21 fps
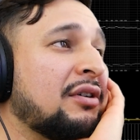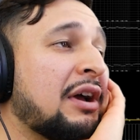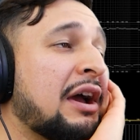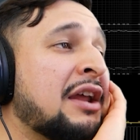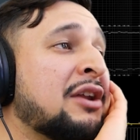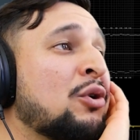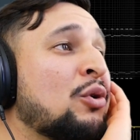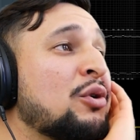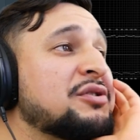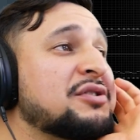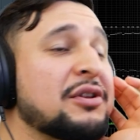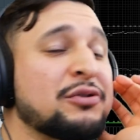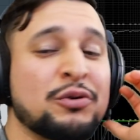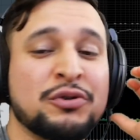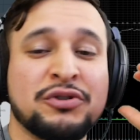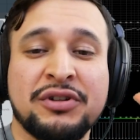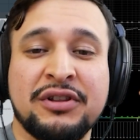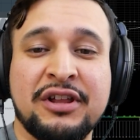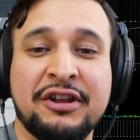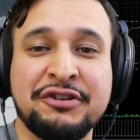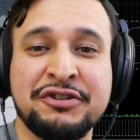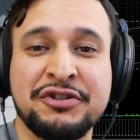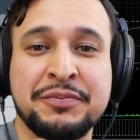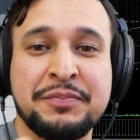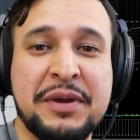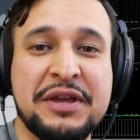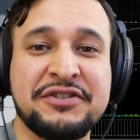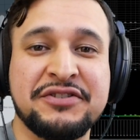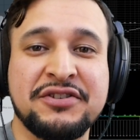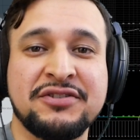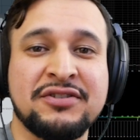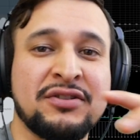noticed that there was a lot of
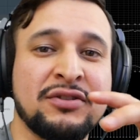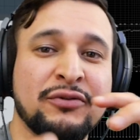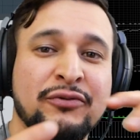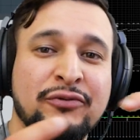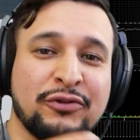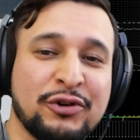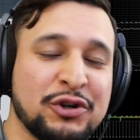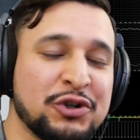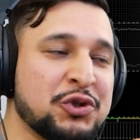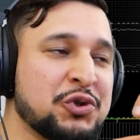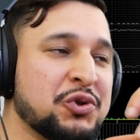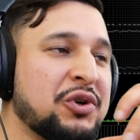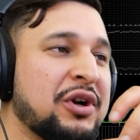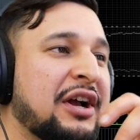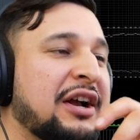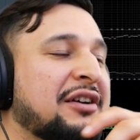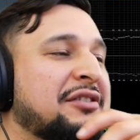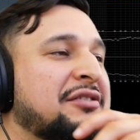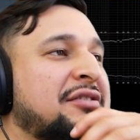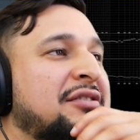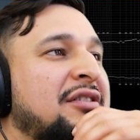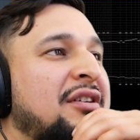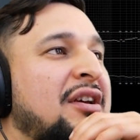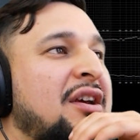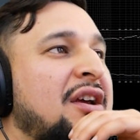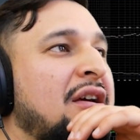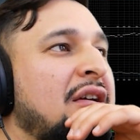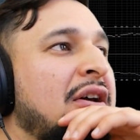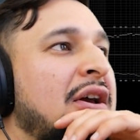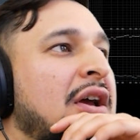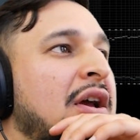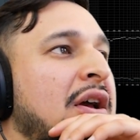spaces in the first tracks,
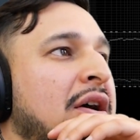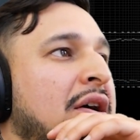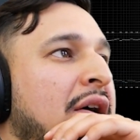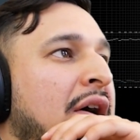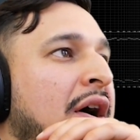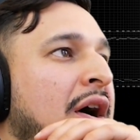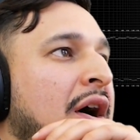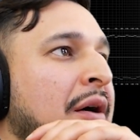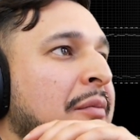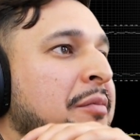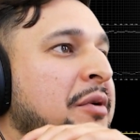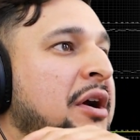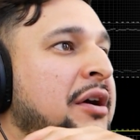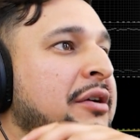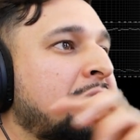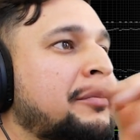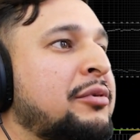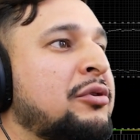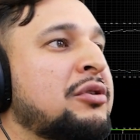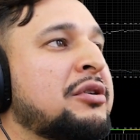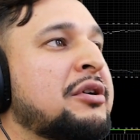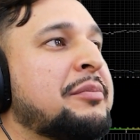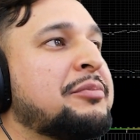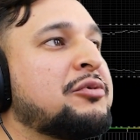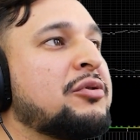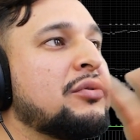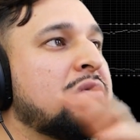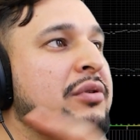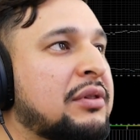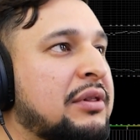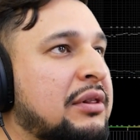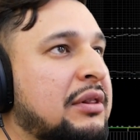kind of building up to
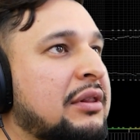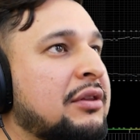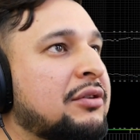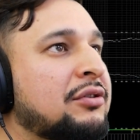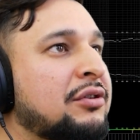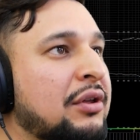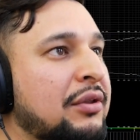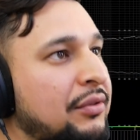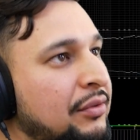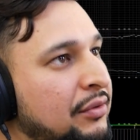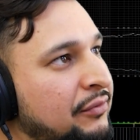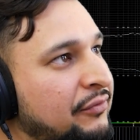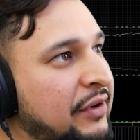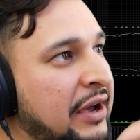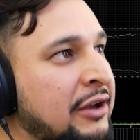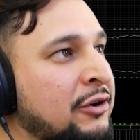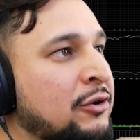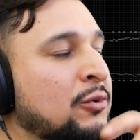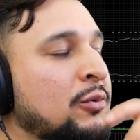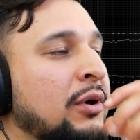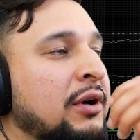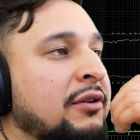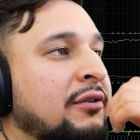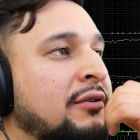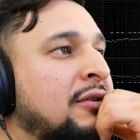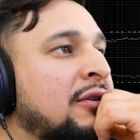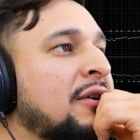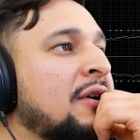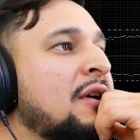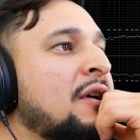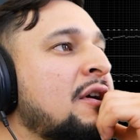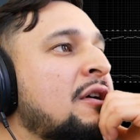the final
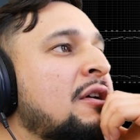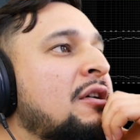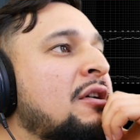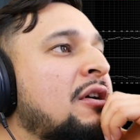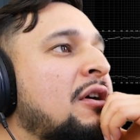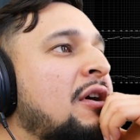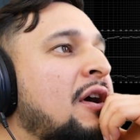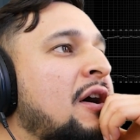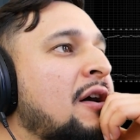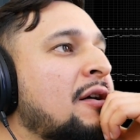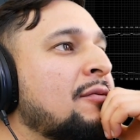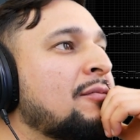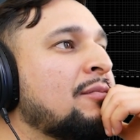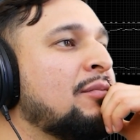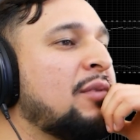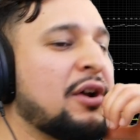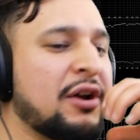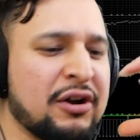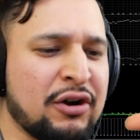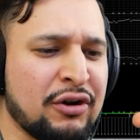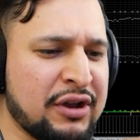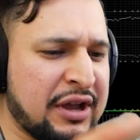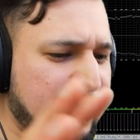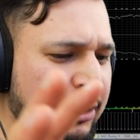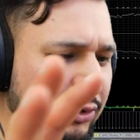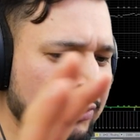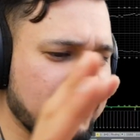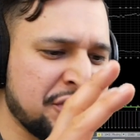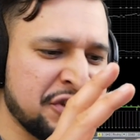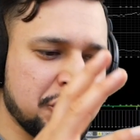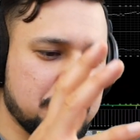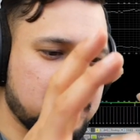ones. But yeah, all
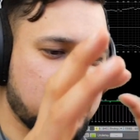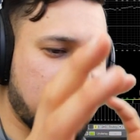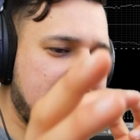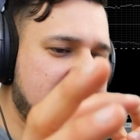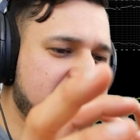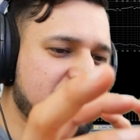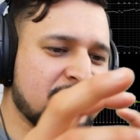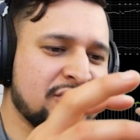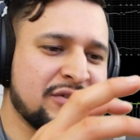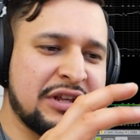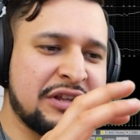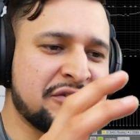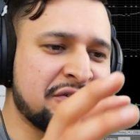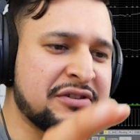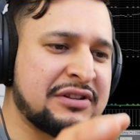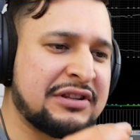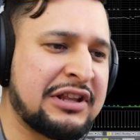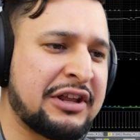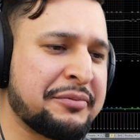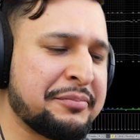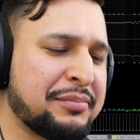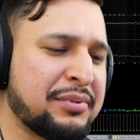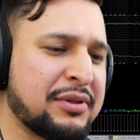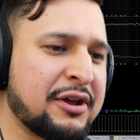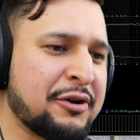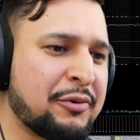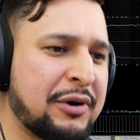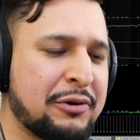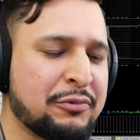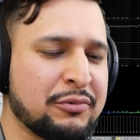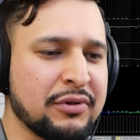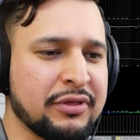this space just let him play
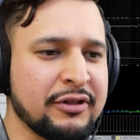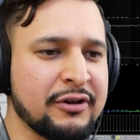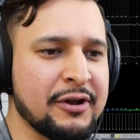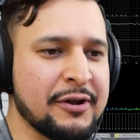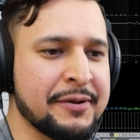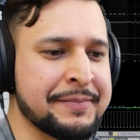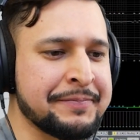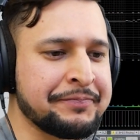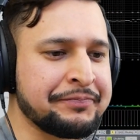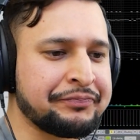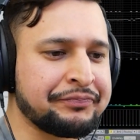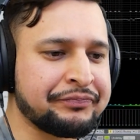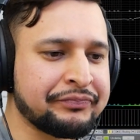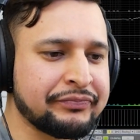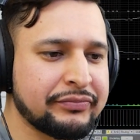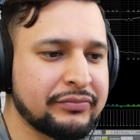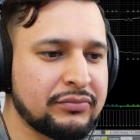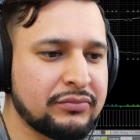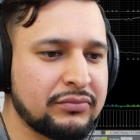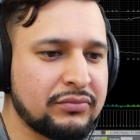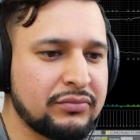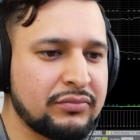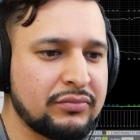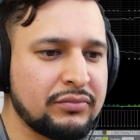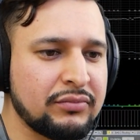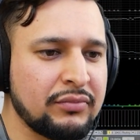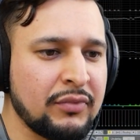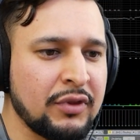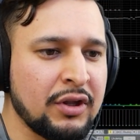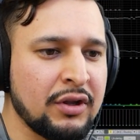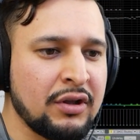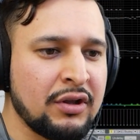around with
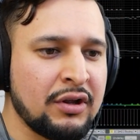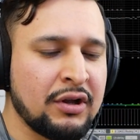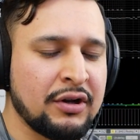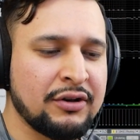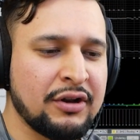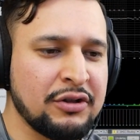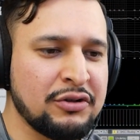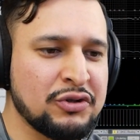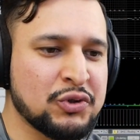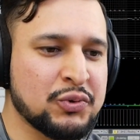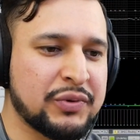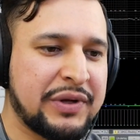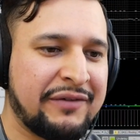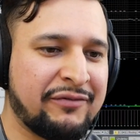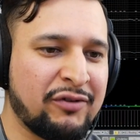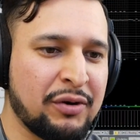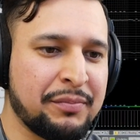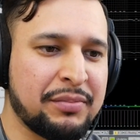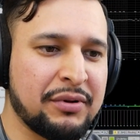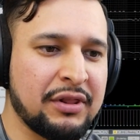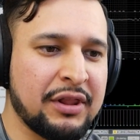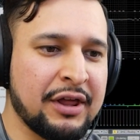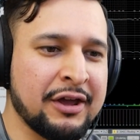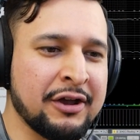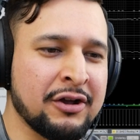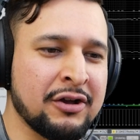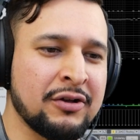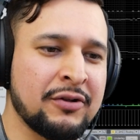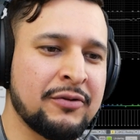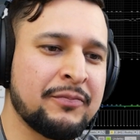not just reverb, but like